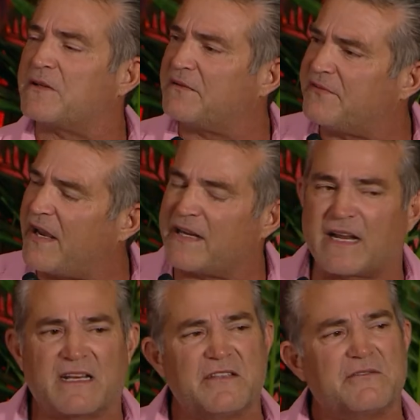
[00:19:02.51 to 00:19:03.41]
to fight. I
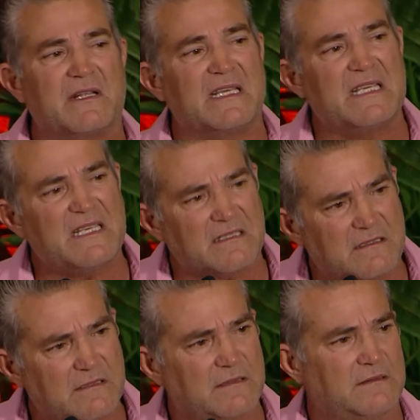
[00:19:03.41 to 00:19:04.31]
need you to
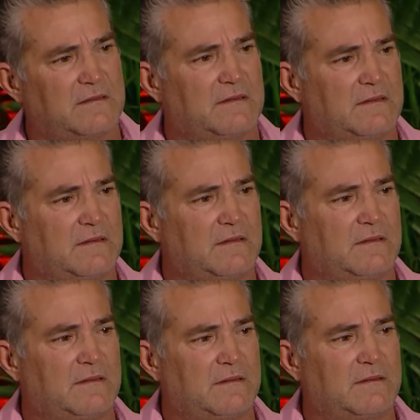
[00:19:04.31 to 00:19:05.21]
eat.
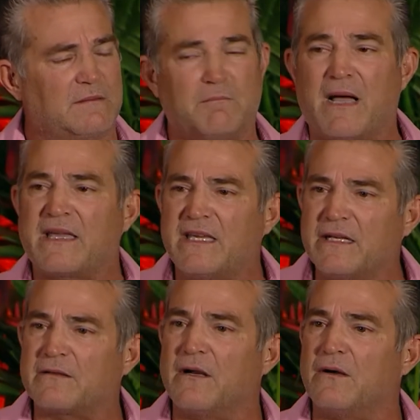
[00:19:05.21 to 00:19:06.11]
My
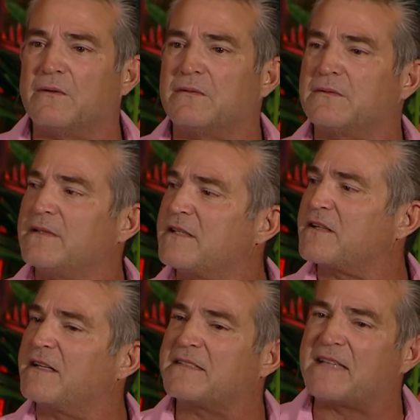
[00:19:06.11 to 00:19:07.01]
hero is
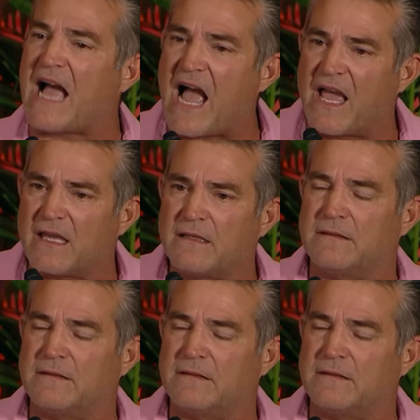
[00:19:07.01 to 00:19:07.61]
going to die.